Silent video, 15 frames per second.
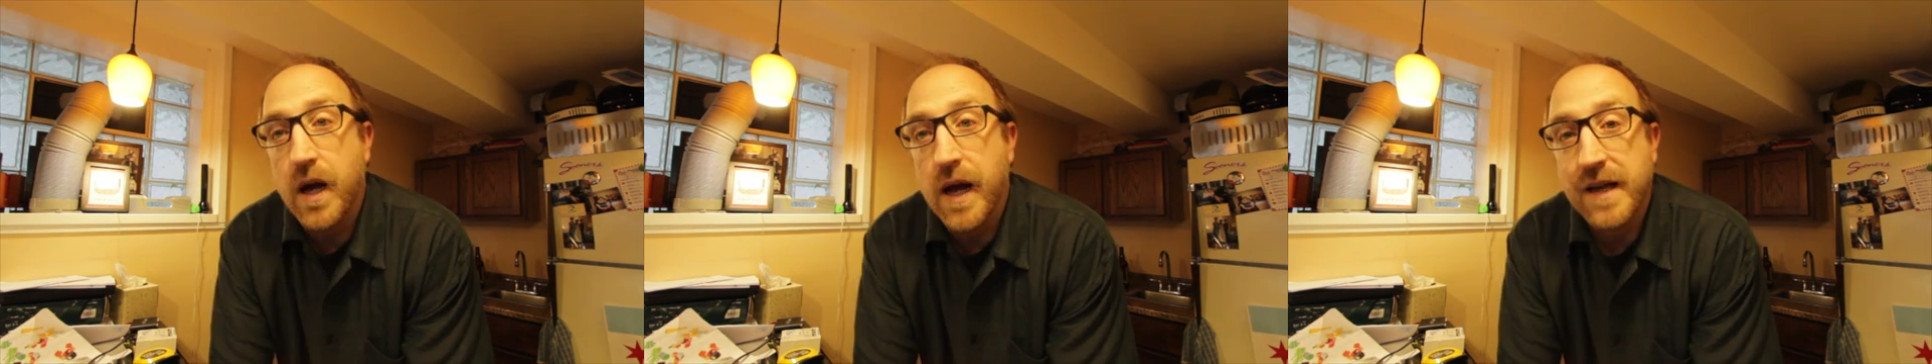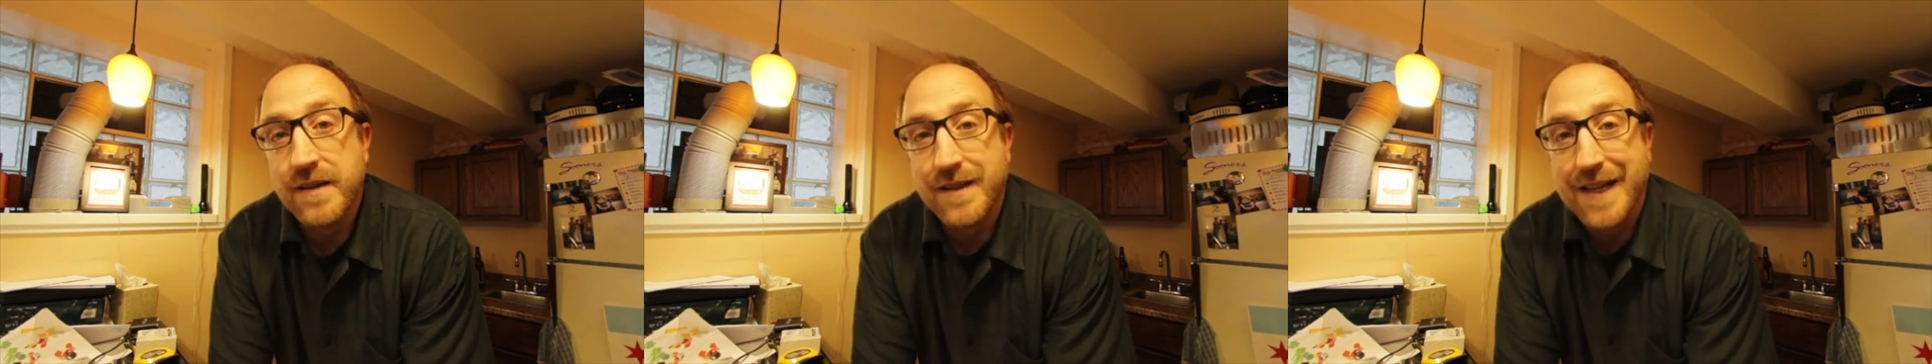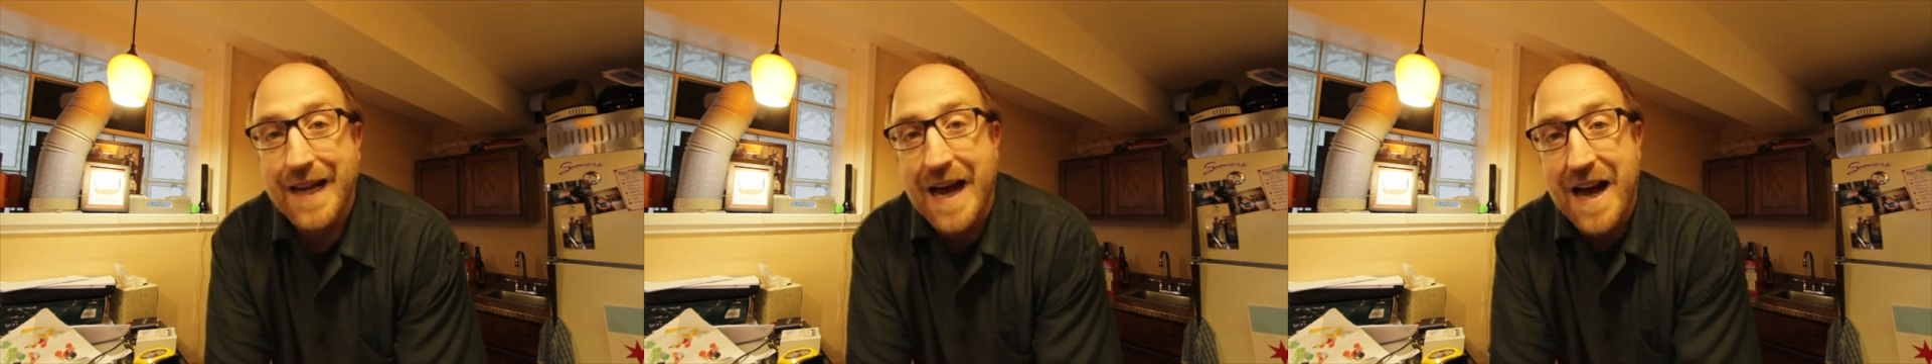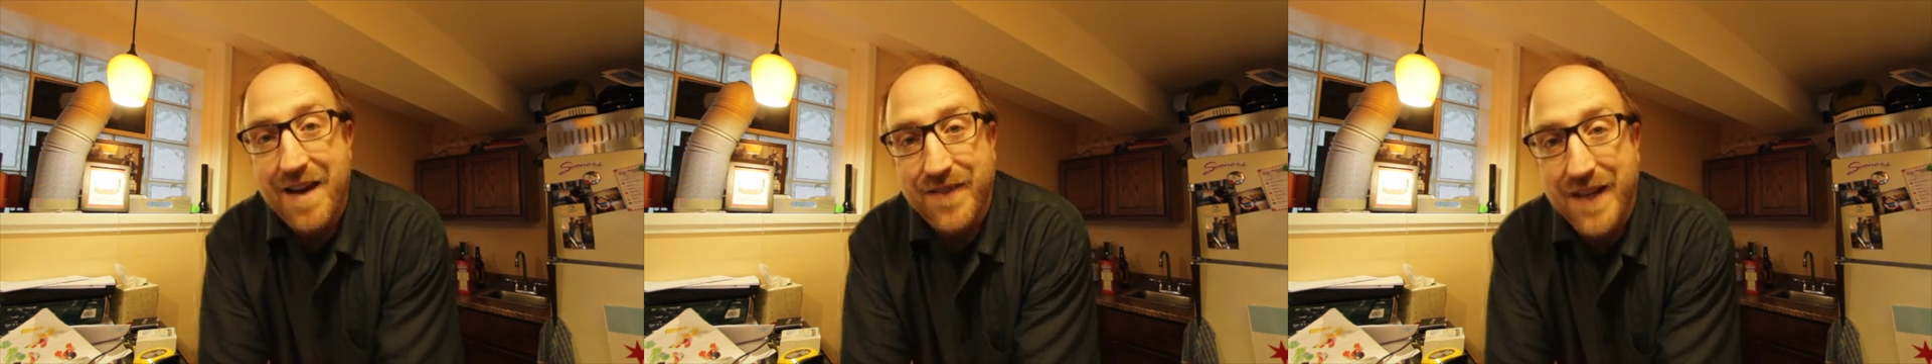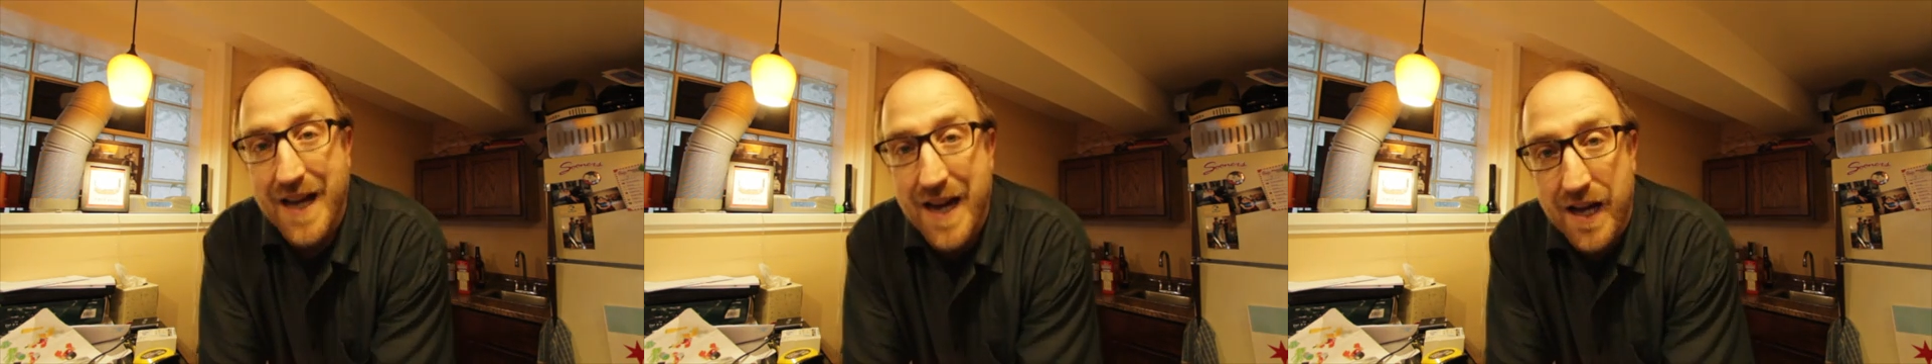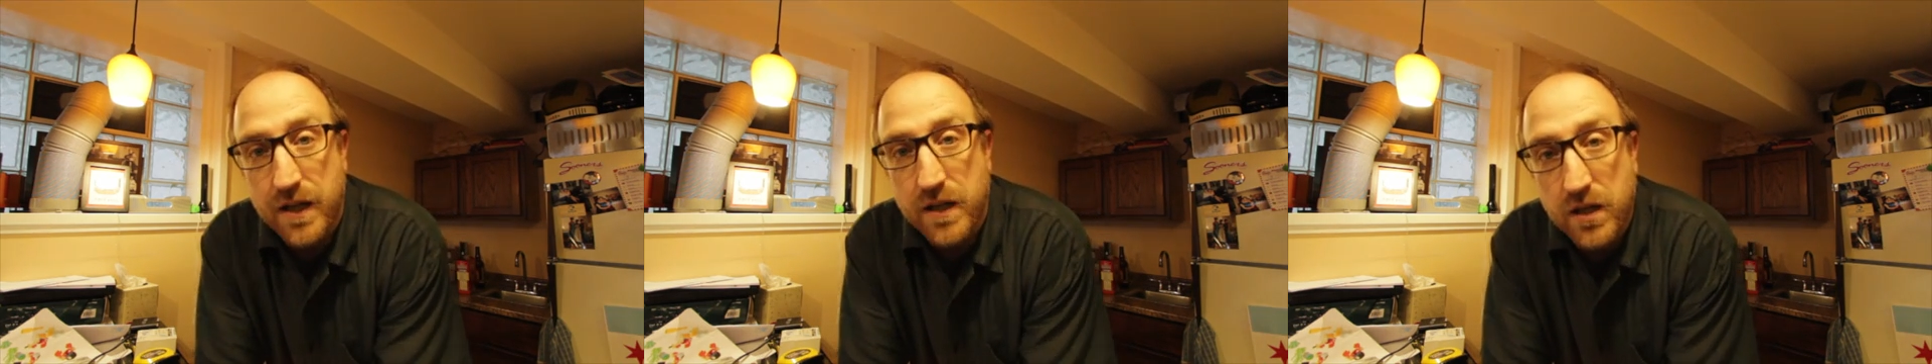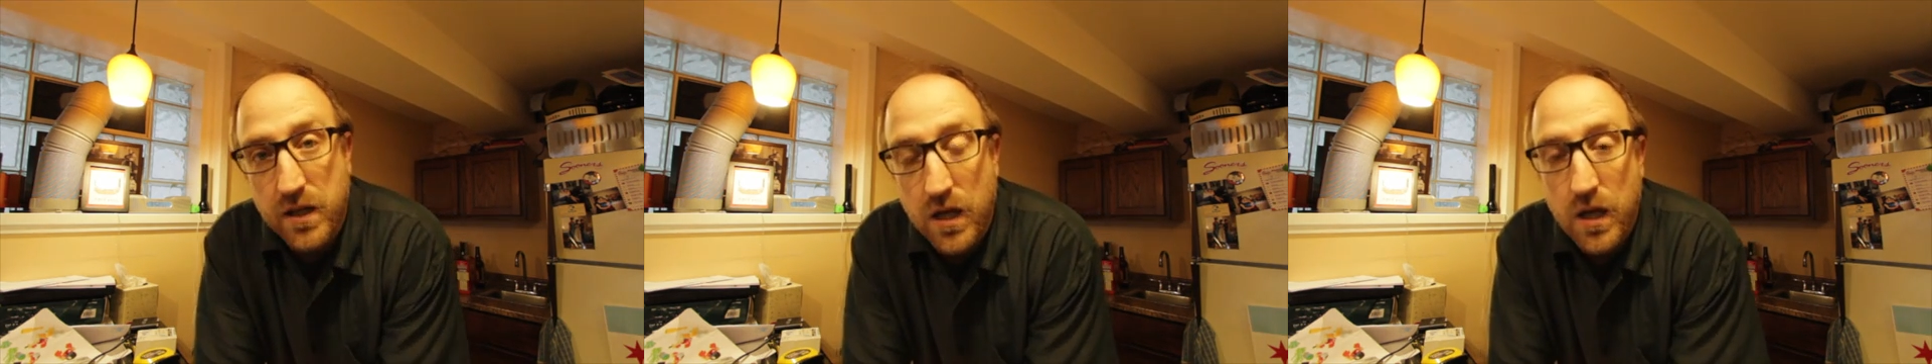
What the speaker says: As a caveat,